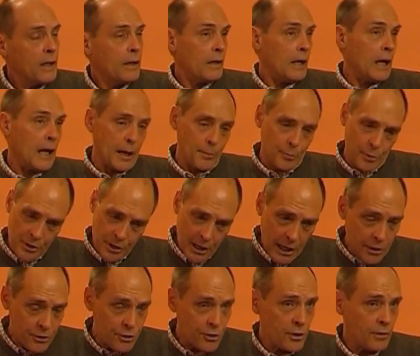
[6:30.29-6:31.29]

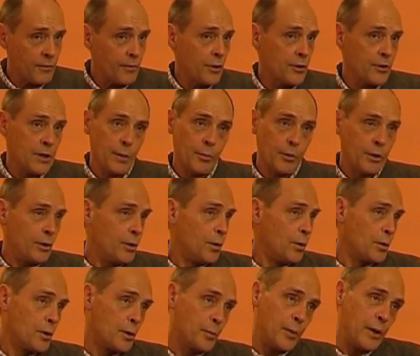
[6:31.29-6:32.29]
hypertension, for example, in
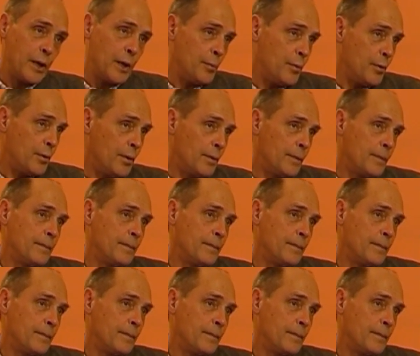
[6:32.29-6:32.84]
older people,